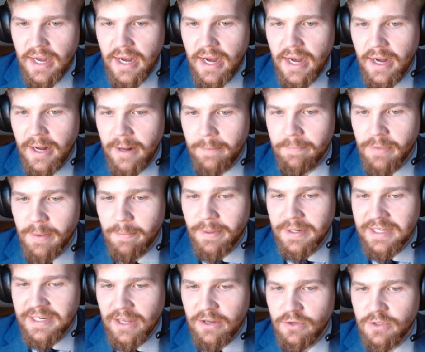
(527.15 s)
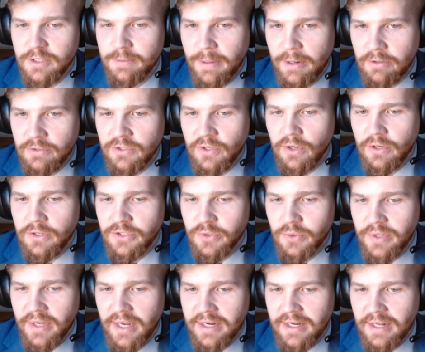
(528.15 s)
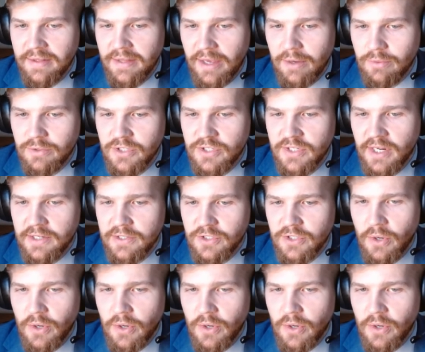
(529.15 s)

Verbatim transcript: Um, but get your spouse to also get a language test.